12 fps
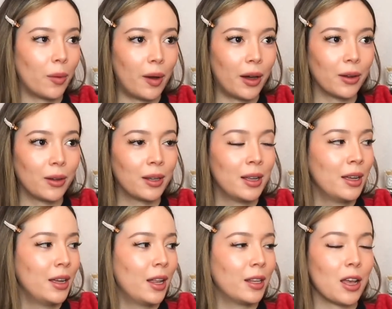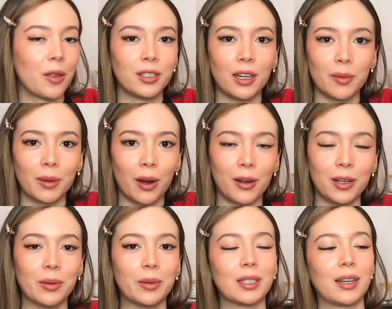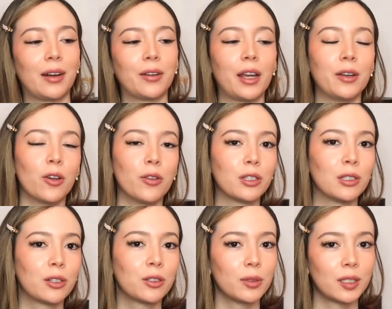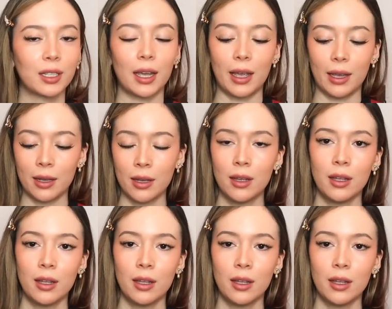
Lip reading: the model. That's how the Stella McCartney one was styled. I know this looks risque.